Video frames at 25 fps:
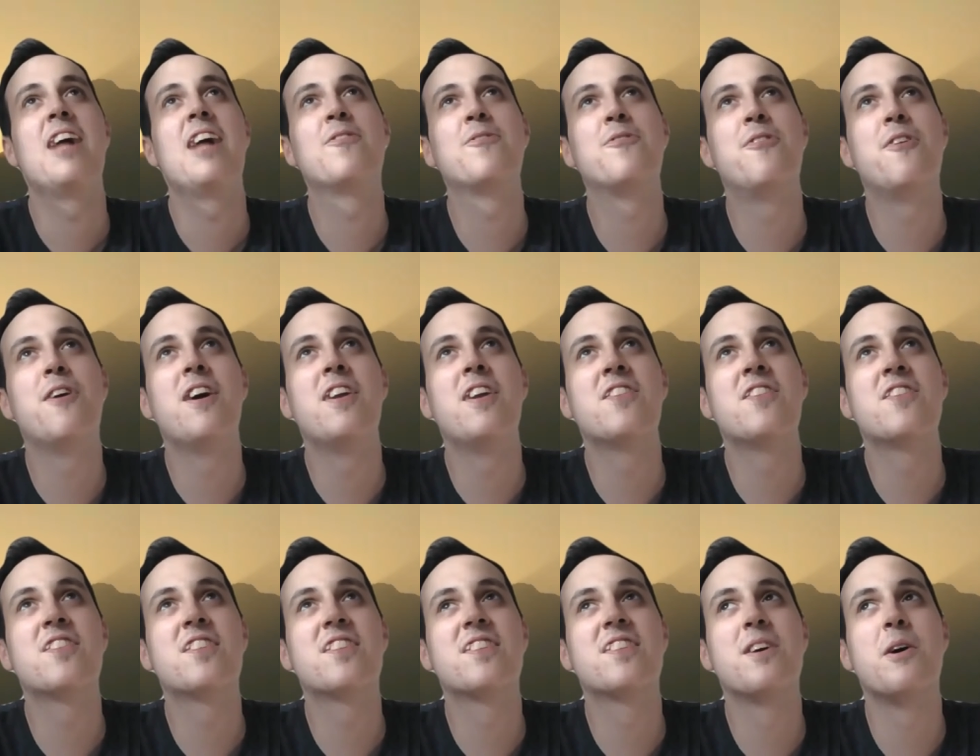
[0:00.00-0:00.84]
At
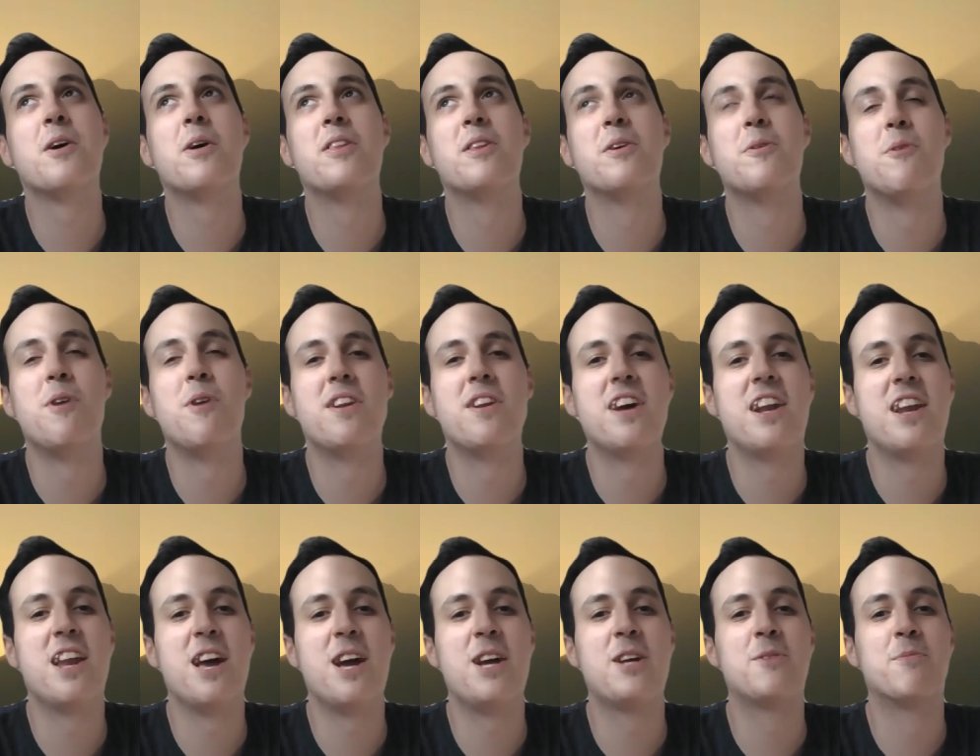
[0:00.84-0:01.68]
first, the one
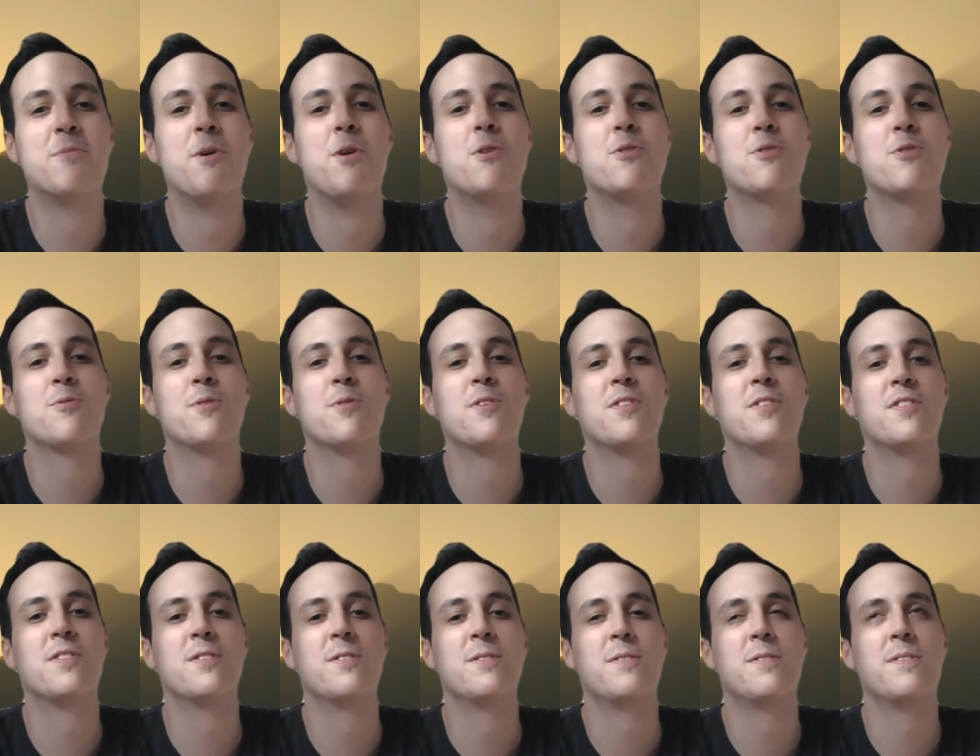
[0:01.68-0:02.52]
I liked most was,
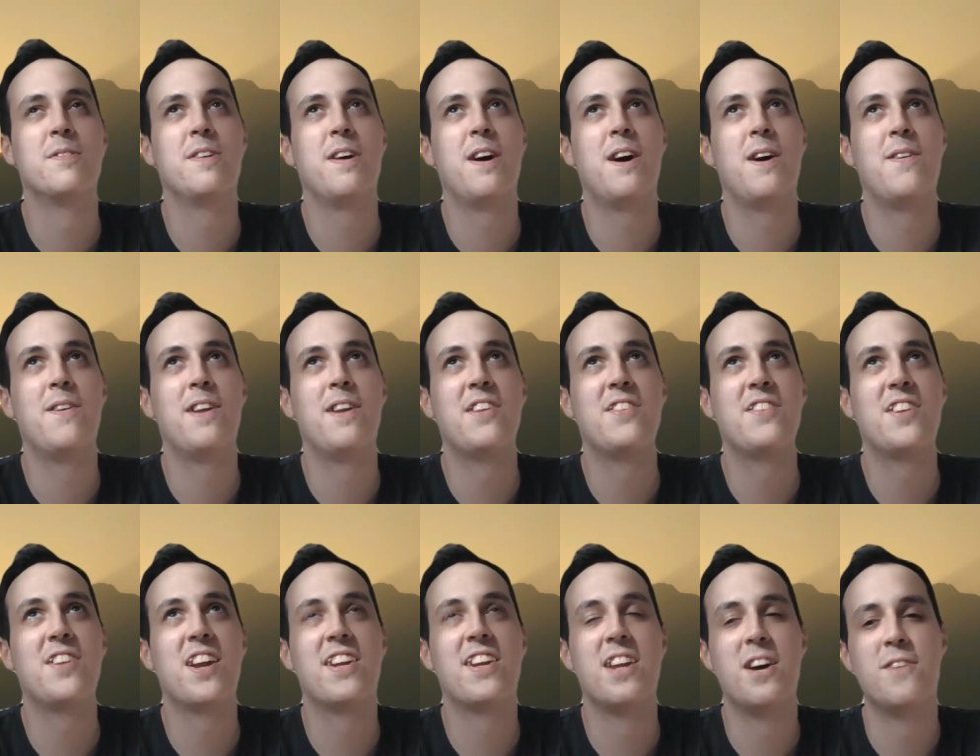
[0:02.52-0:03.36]
I'm not
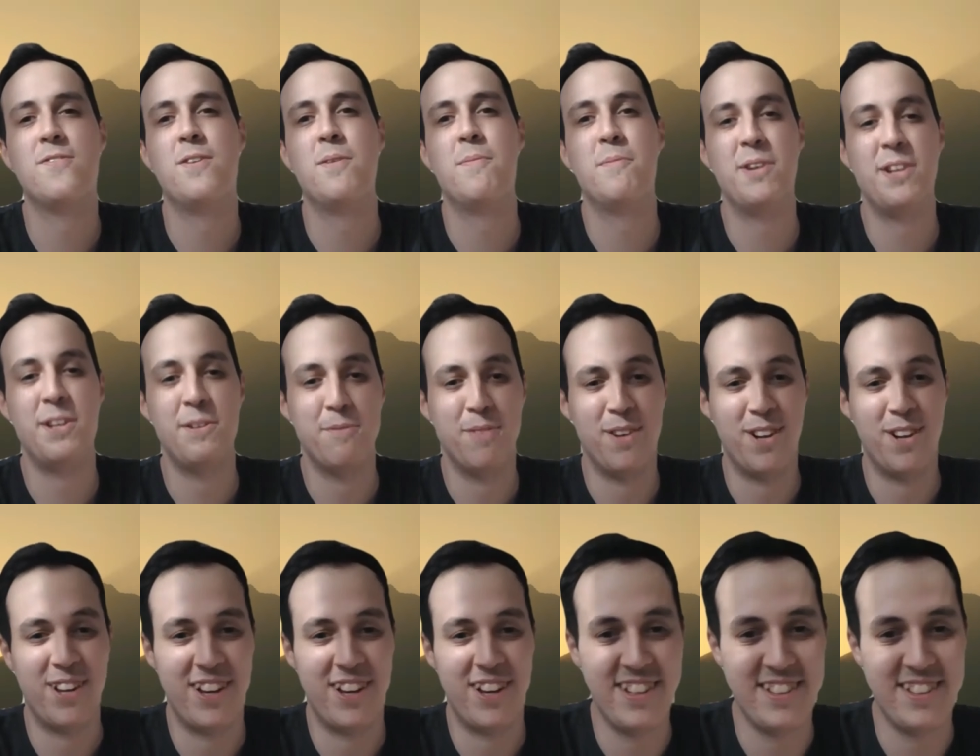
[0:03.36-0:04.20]
sure,
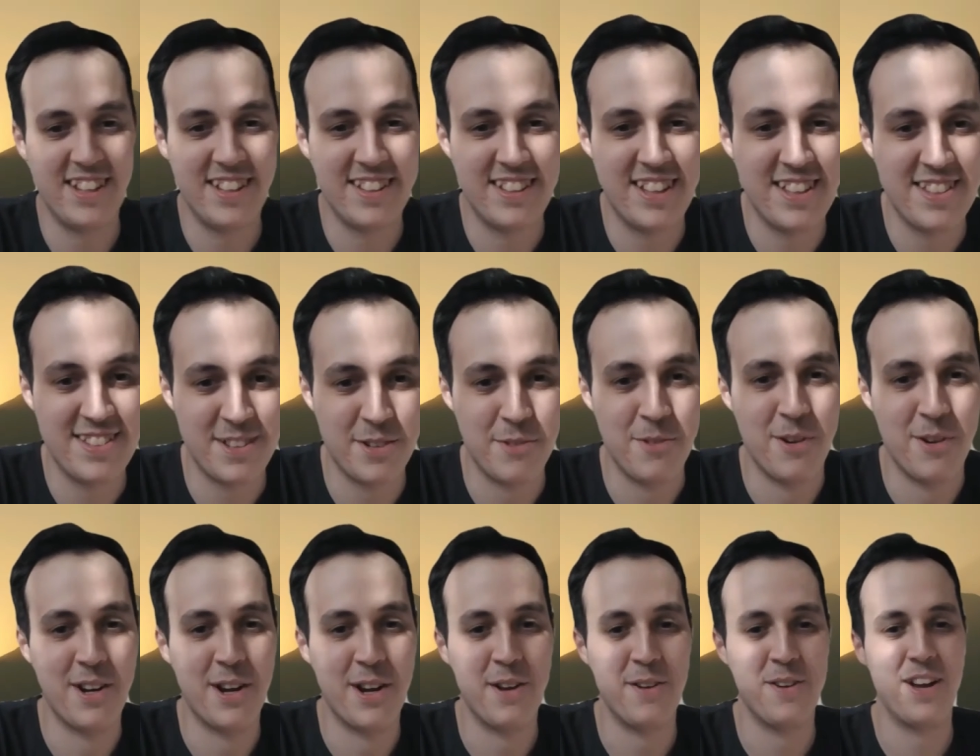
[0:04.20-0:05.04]
Navamanimalai. That's the
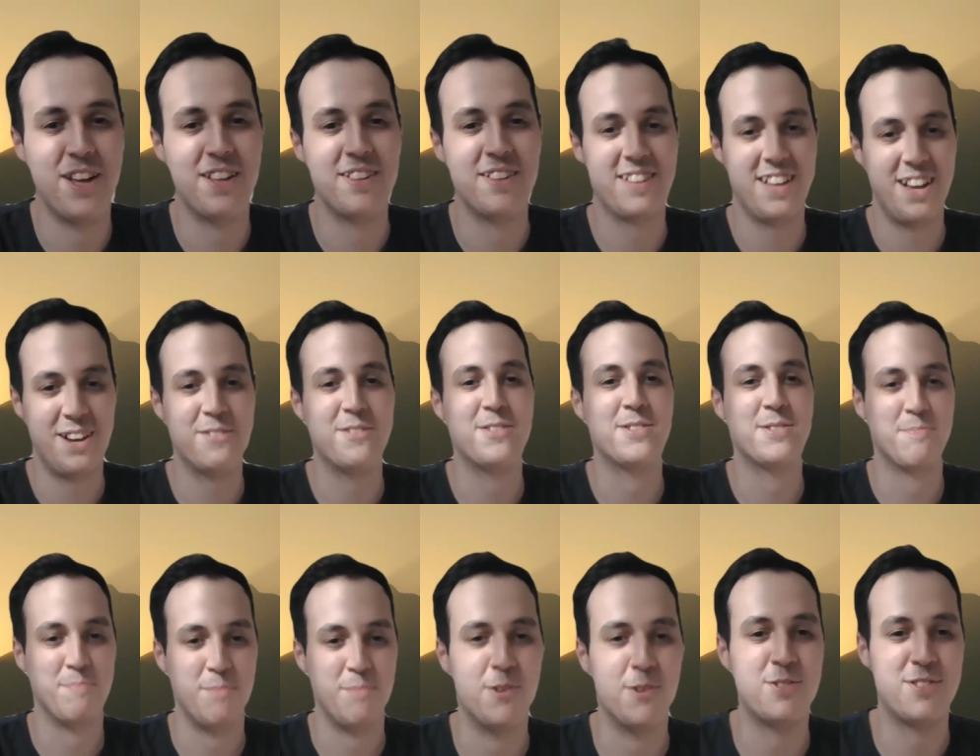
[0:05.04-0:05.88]
one I got
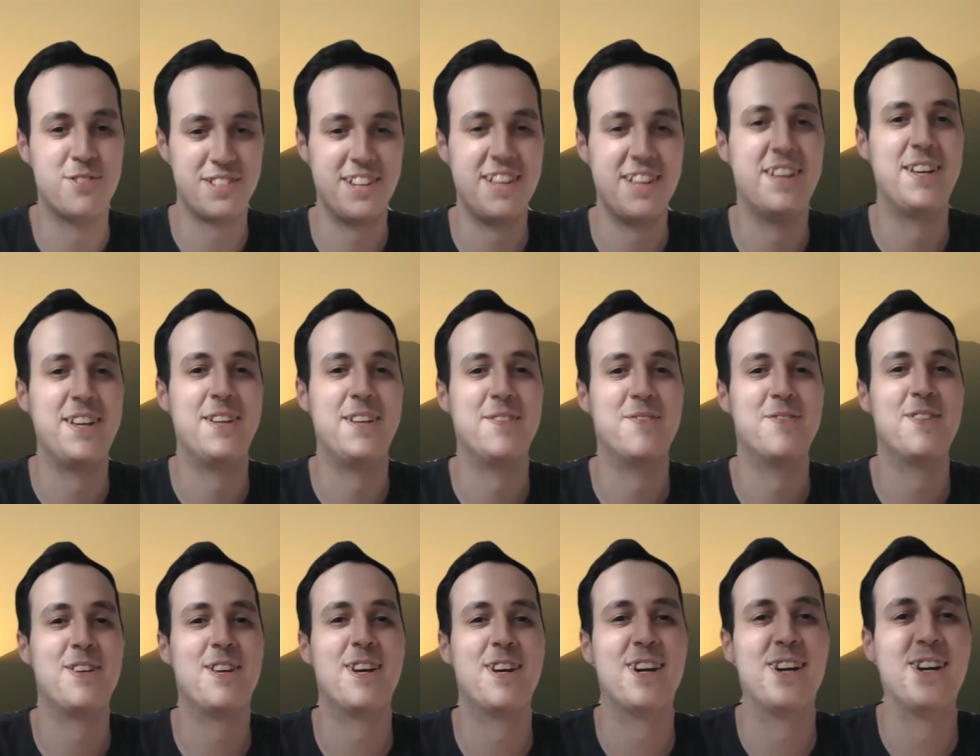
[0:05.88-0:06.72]
mostly
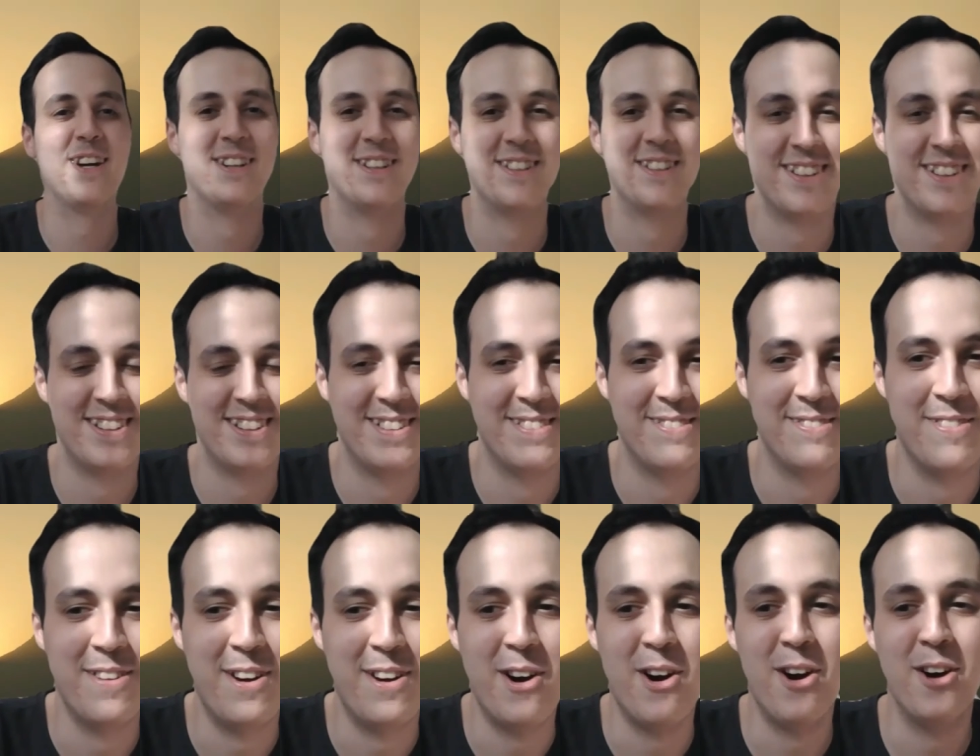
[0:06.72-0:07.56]

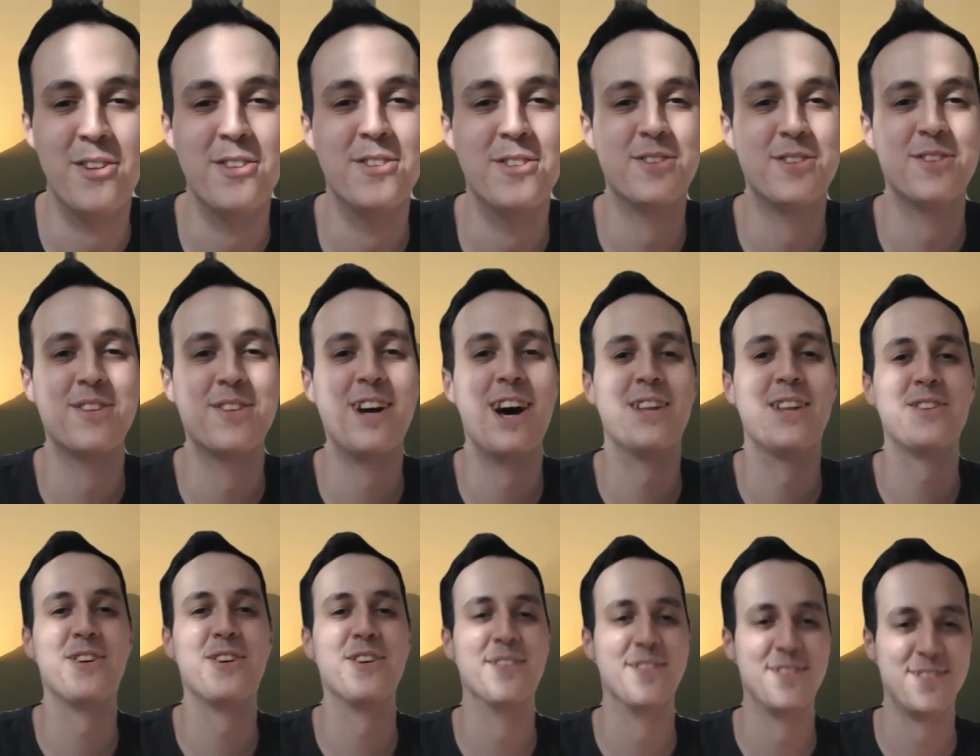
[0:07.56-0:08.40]
onto
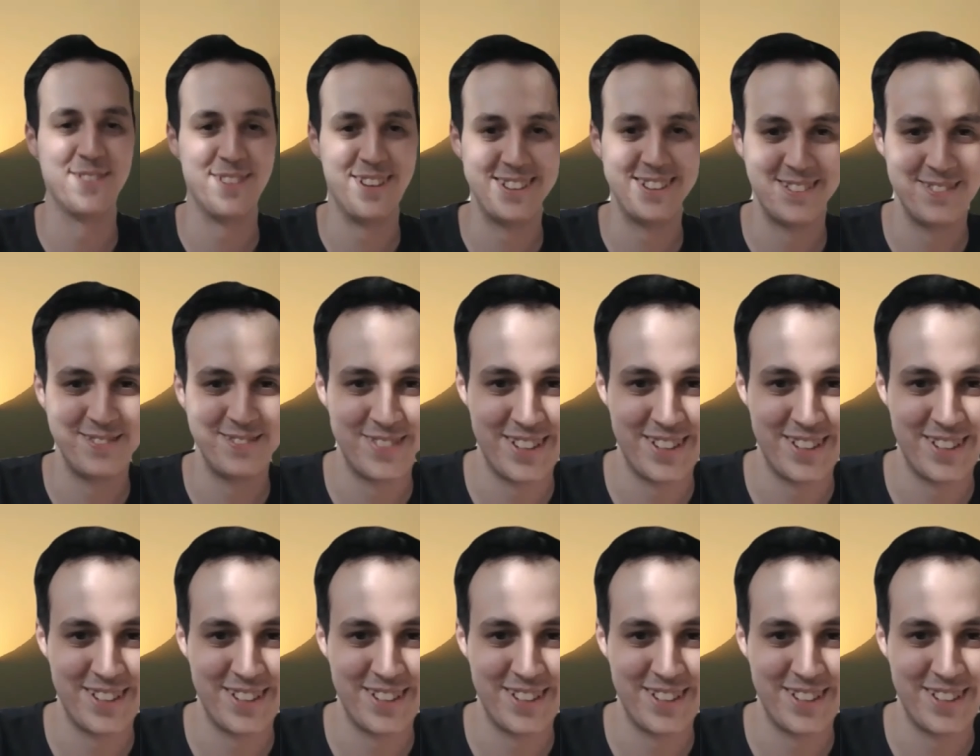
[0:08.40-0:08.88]
at the